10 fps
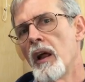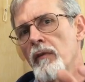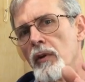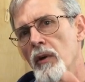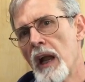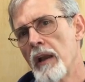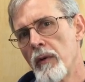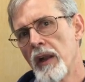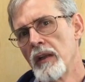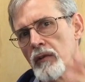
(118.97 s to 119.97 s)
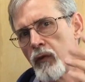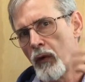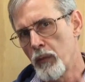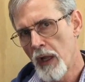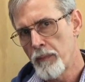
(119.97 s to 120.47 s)
And a lot of your diuretics
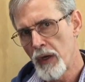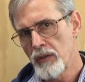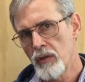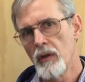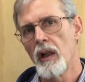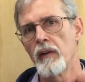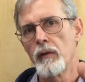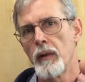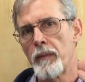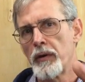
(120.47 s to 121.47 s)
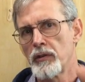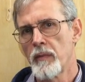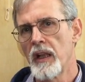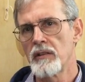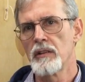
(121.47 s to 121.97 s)
for blood pressure, a lot of your blood
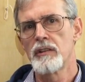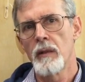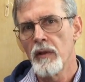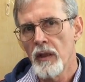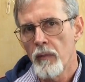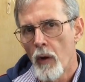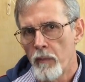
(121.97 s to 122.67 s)
pressure medicine, some of them